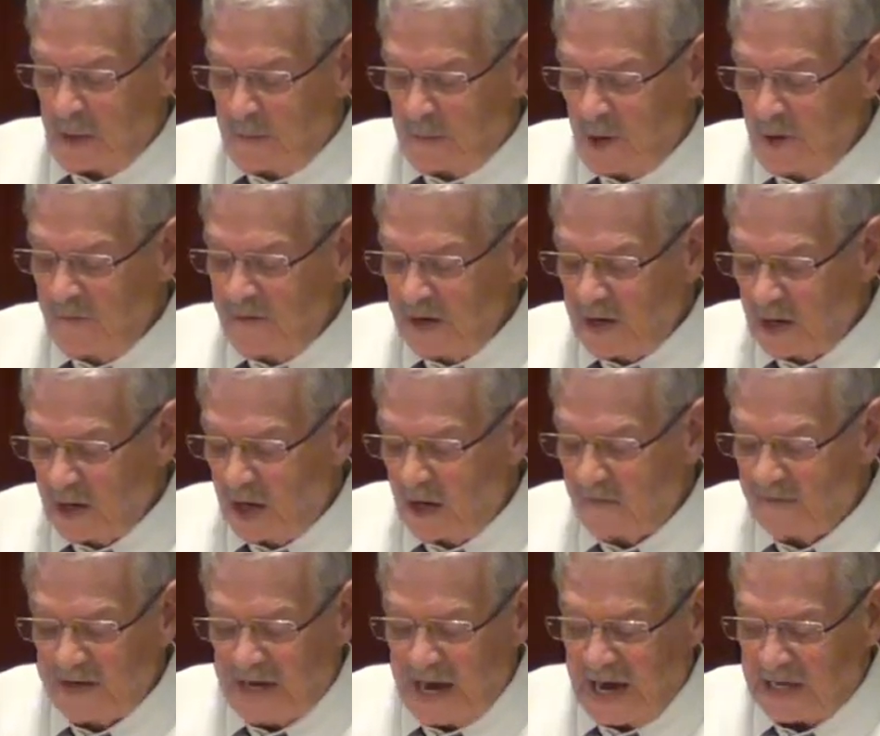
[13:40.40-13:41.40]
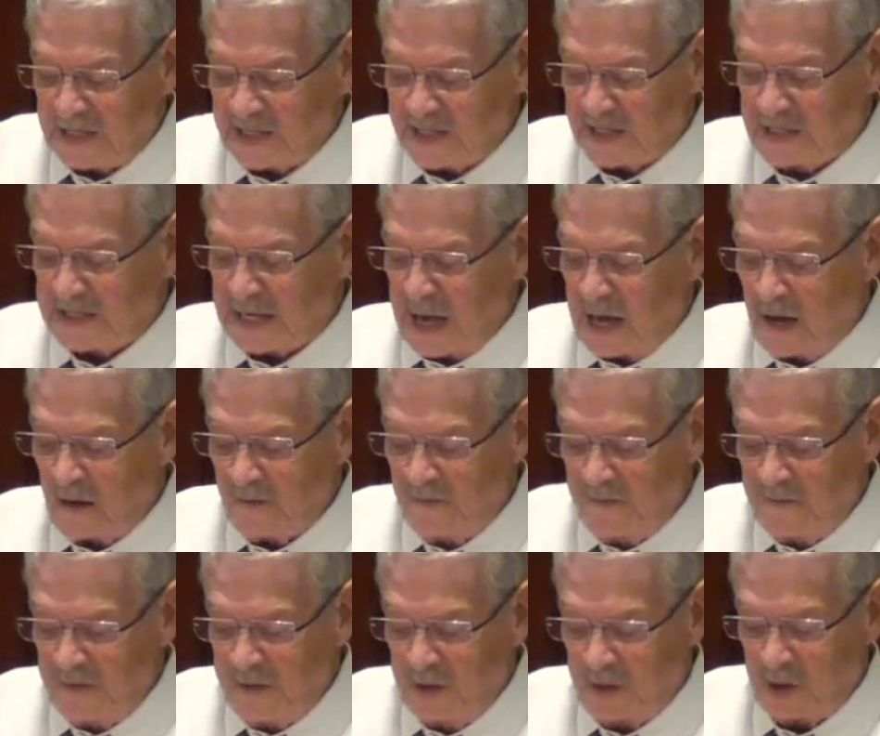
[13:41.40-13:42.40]
Perfect love casteth out
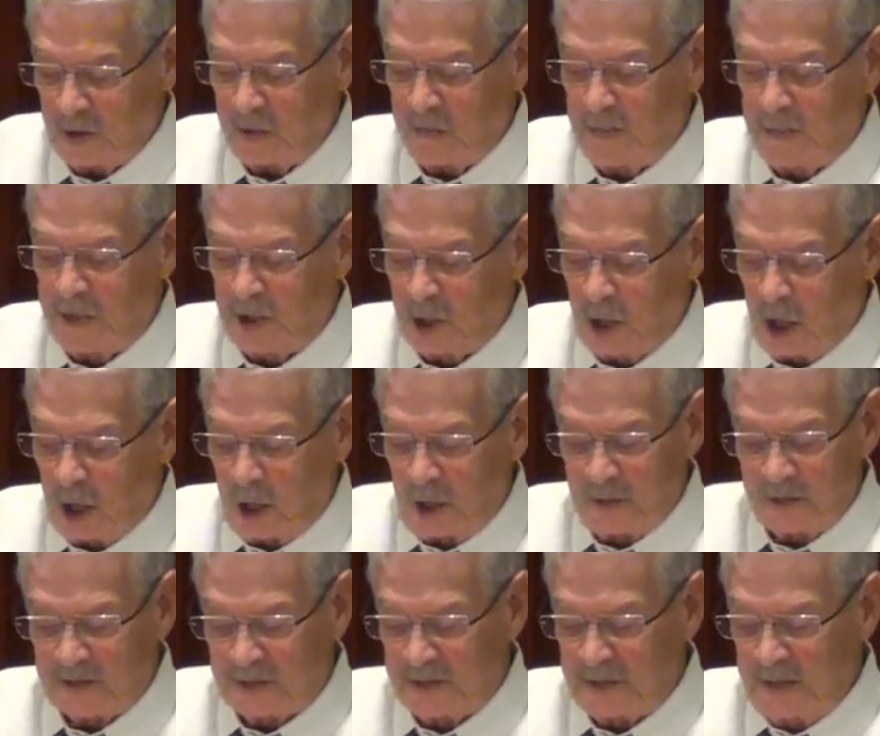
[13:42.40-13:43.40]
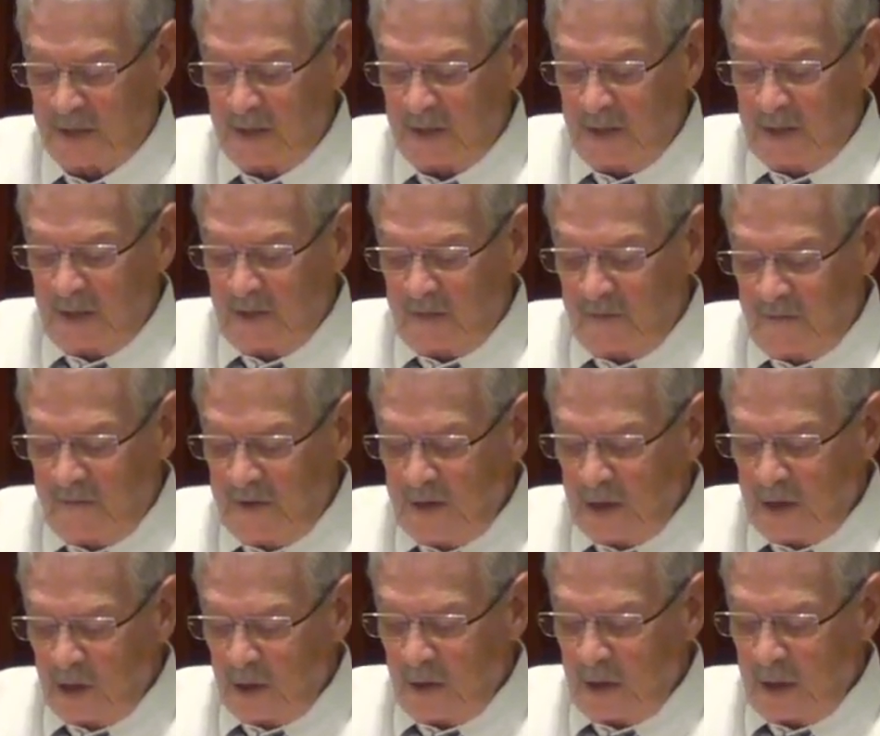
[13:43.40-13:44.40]
fear, because
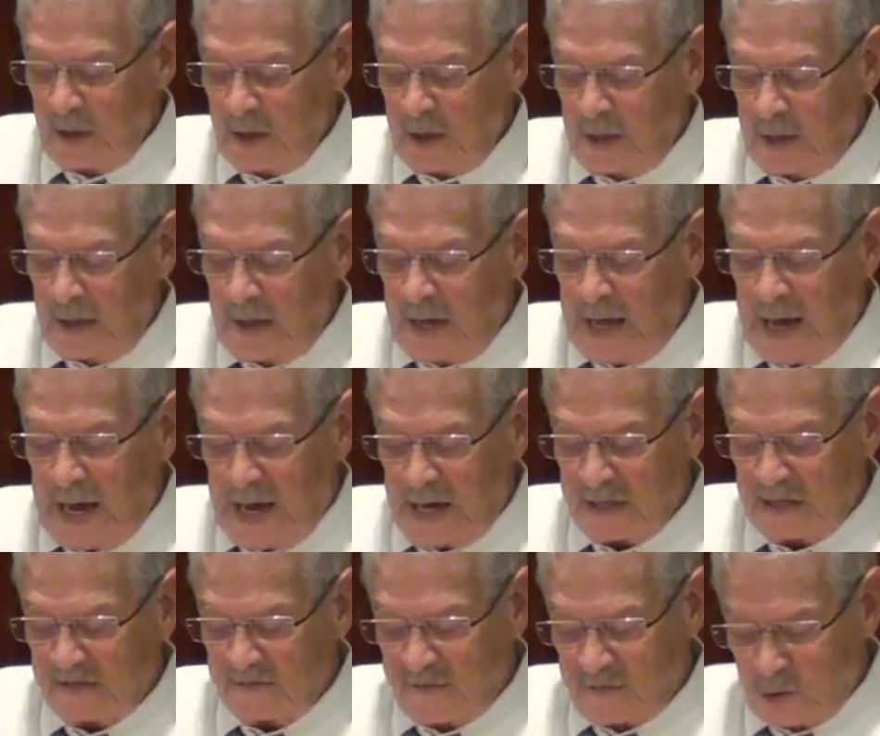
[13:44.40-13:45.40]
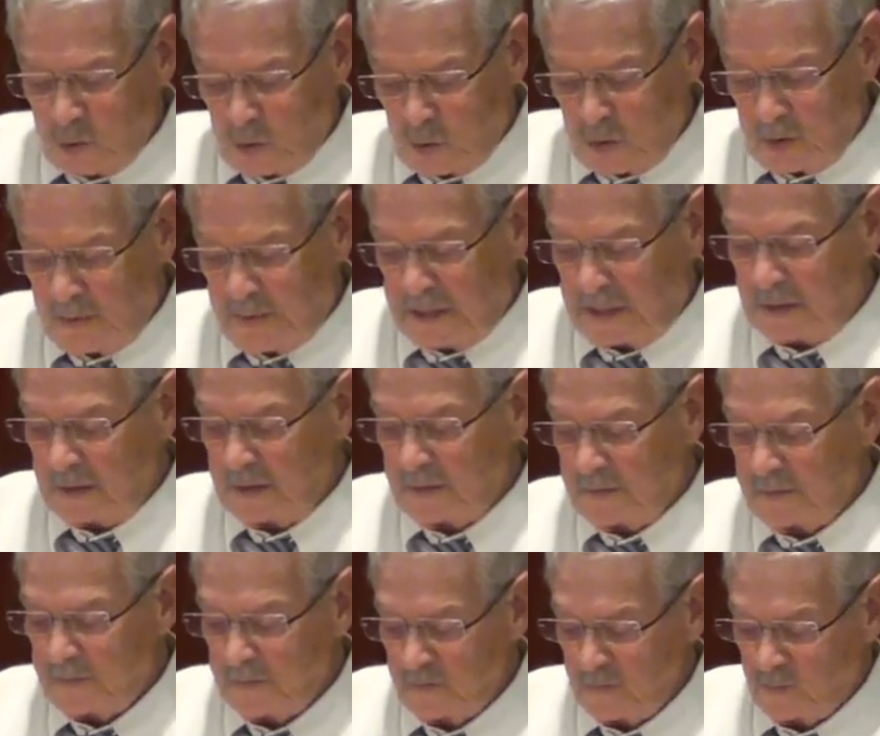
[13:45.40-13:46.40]
fear hath torment.
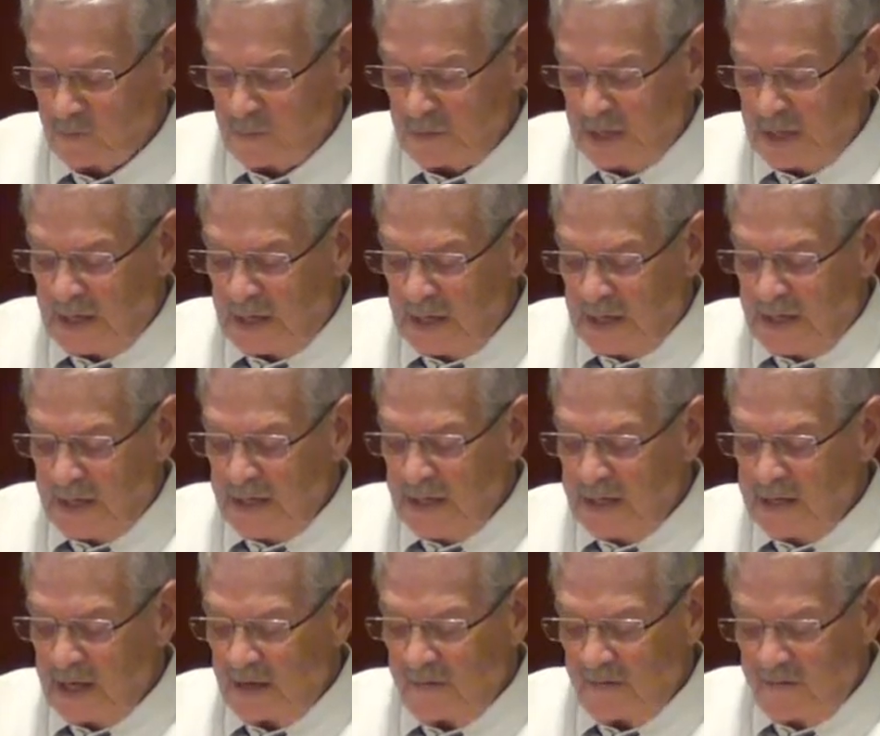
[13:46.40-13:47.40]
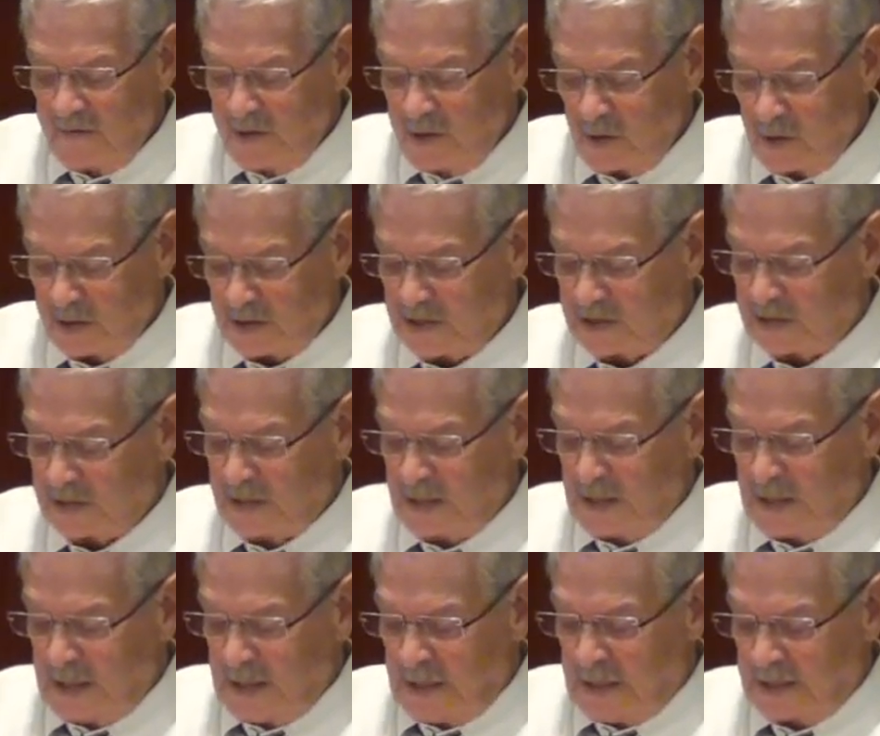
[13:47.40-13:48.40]
He that feareth
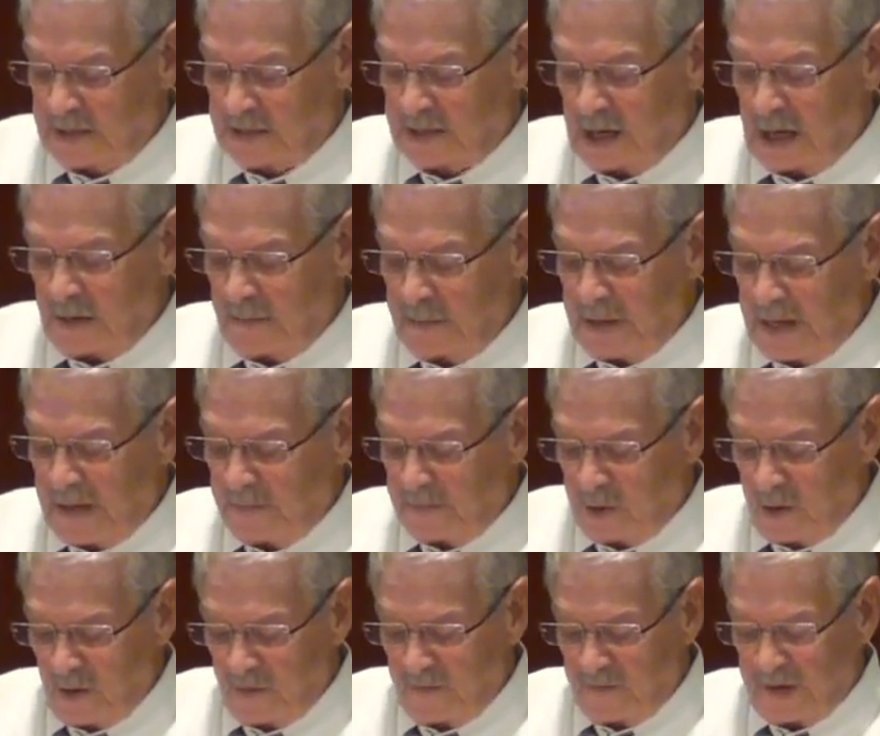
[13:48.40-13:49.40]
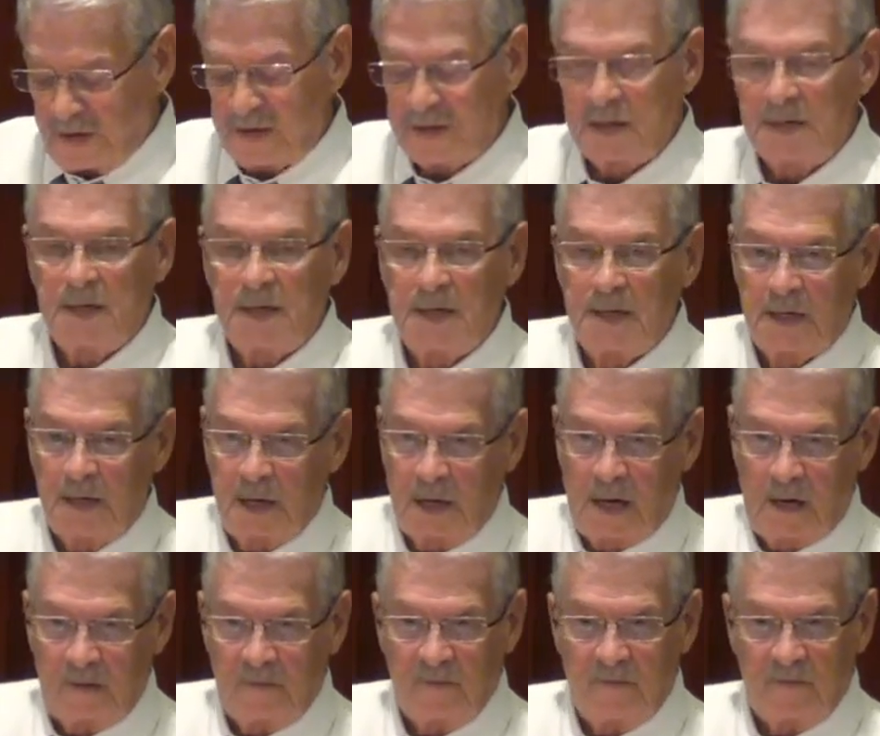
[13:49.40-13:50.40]
is not made perfect in
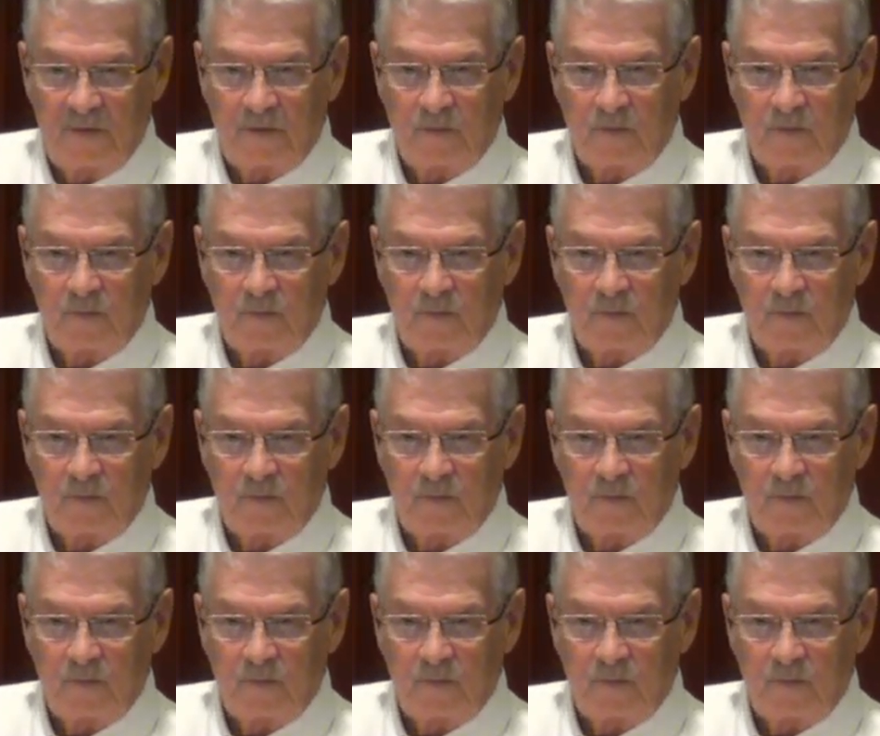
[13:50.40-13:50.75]
love."